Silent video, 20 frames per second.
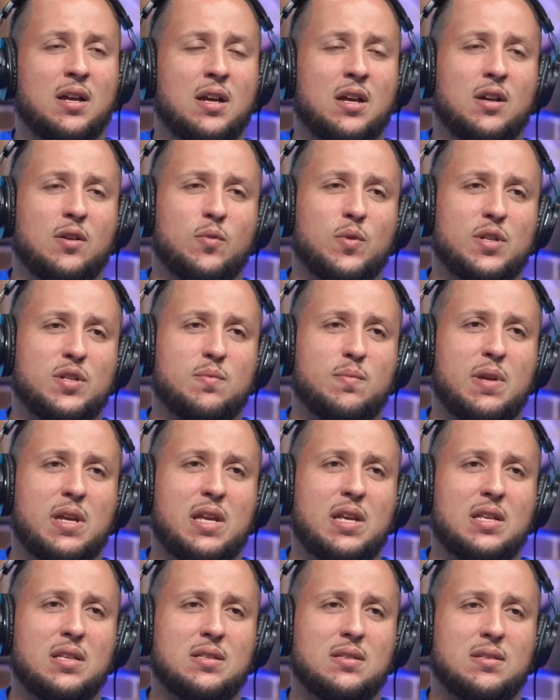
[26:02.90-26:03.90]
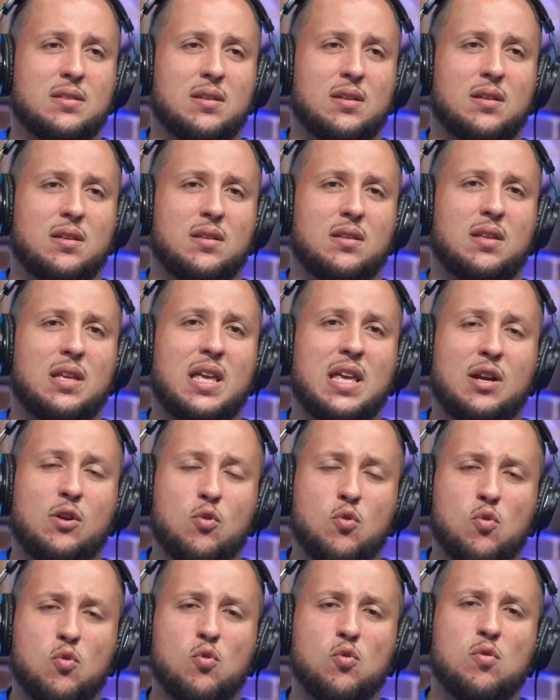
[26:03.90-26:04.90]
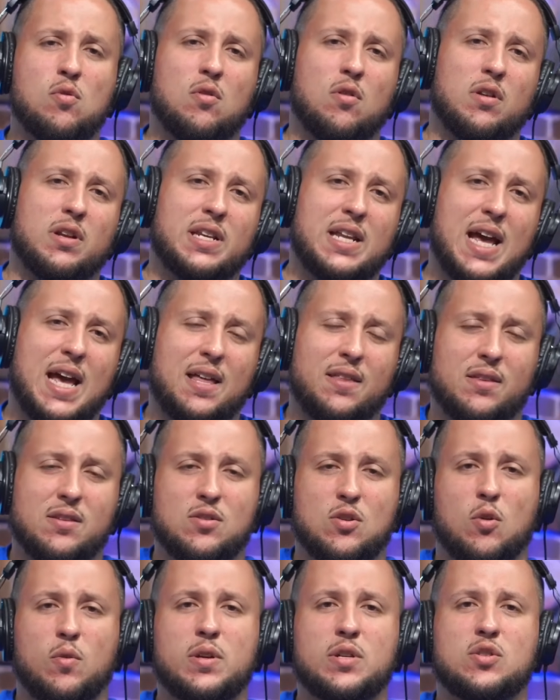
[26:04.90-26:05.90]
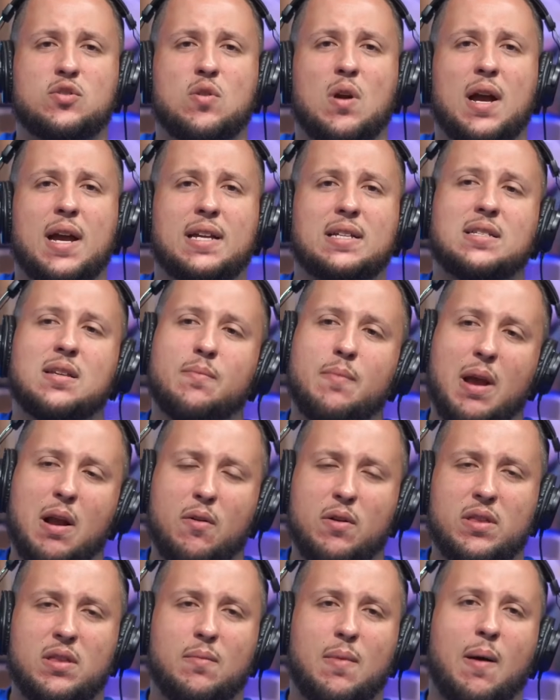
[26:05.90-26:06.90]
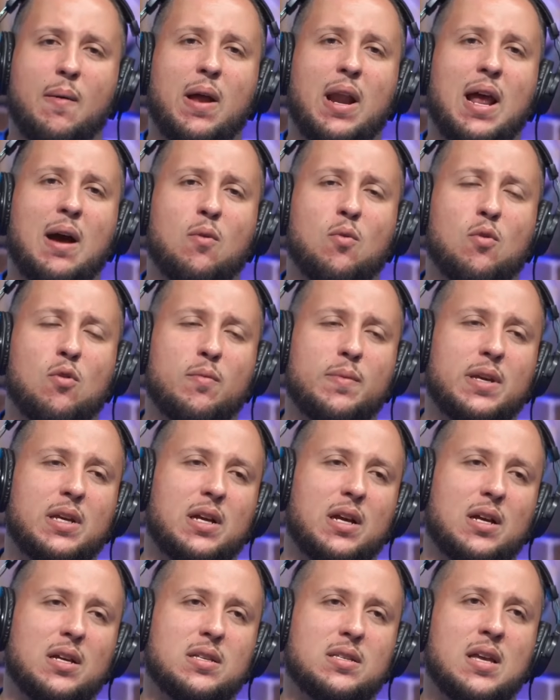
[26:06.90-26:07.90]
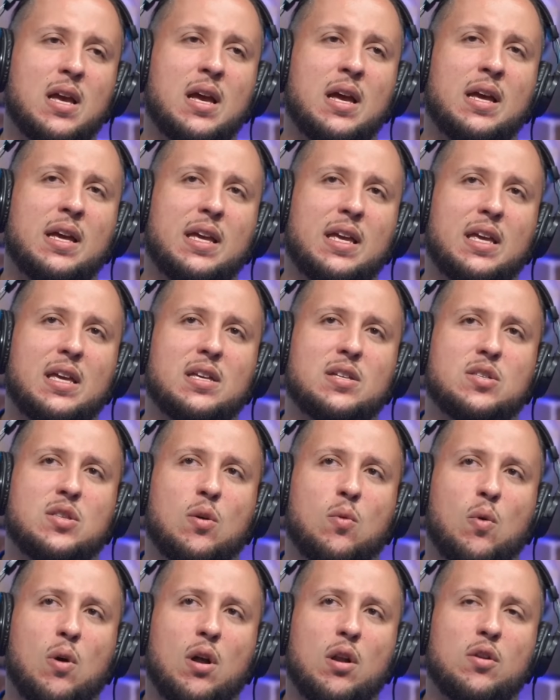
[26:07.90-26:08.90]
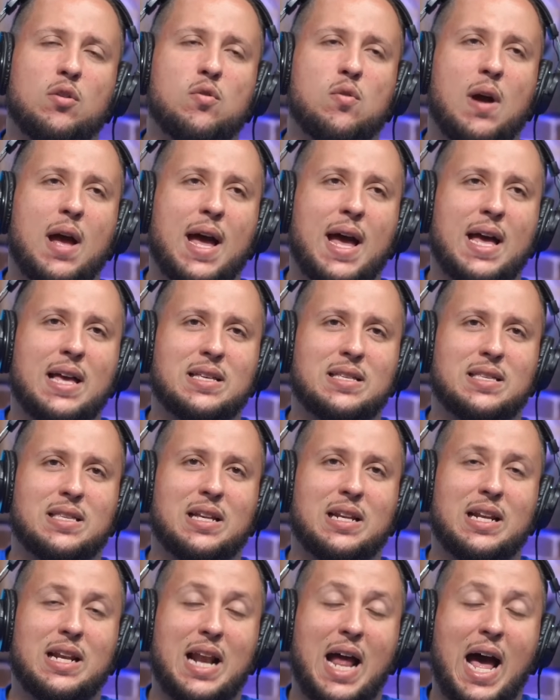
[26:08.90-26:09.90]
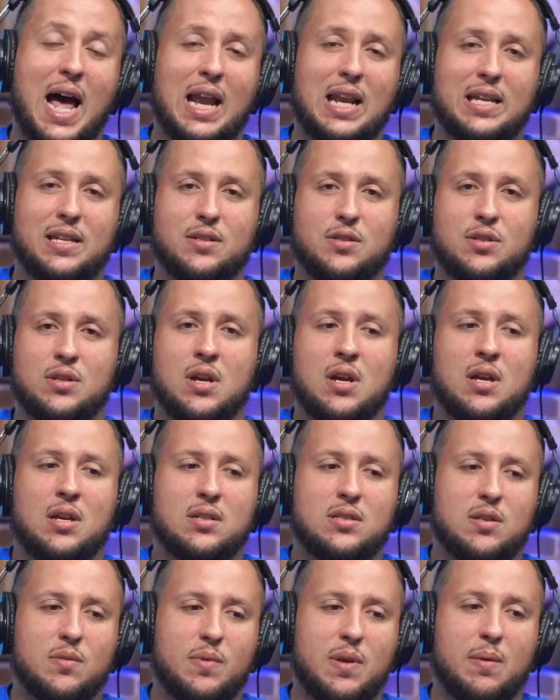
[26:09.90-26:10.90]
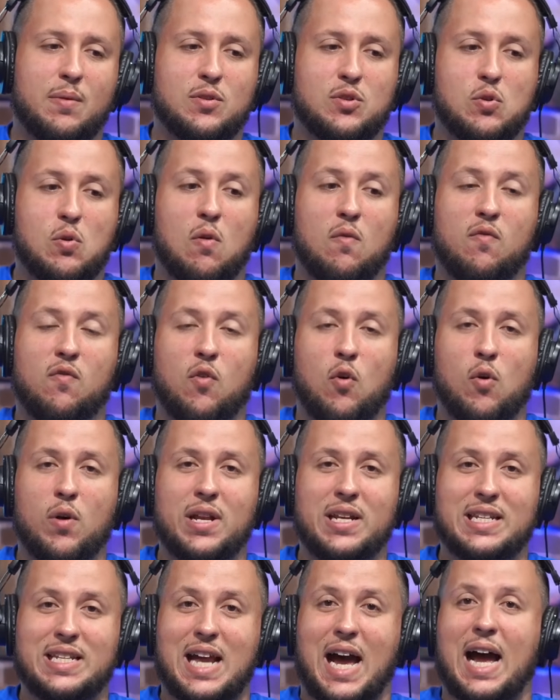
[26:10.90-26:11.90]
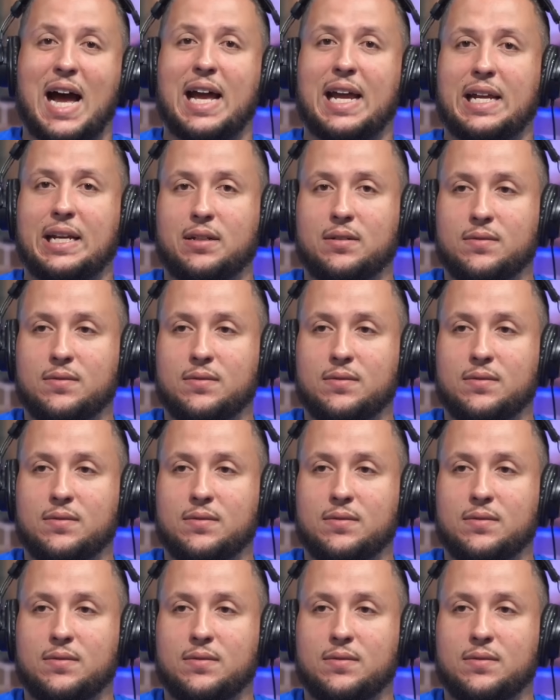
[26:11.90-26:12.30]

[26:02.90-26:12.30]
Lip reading: which means Iku, or death, is always trying to marry the Babalawo because he is the one who has the knowledge to be able to avoid dying.